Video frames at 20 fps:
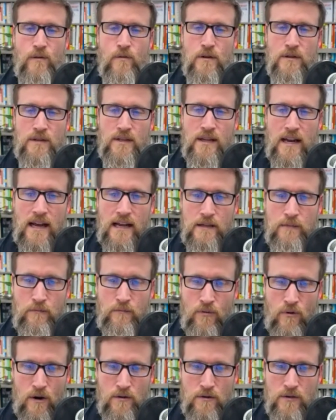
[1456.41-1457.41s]
What's the next
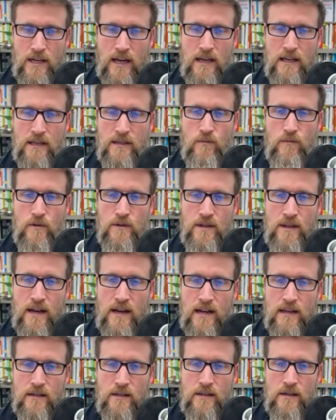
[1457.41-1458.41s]
process? What's the
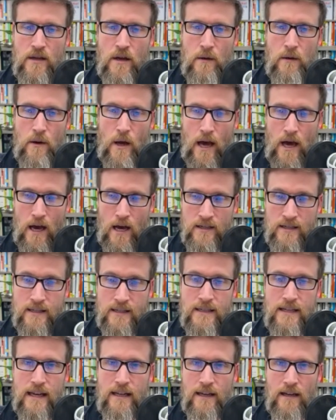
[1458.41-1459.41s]
next
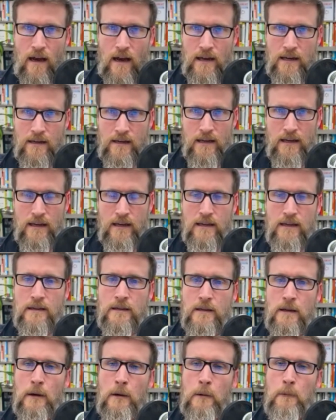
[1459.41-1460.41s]
skill I need?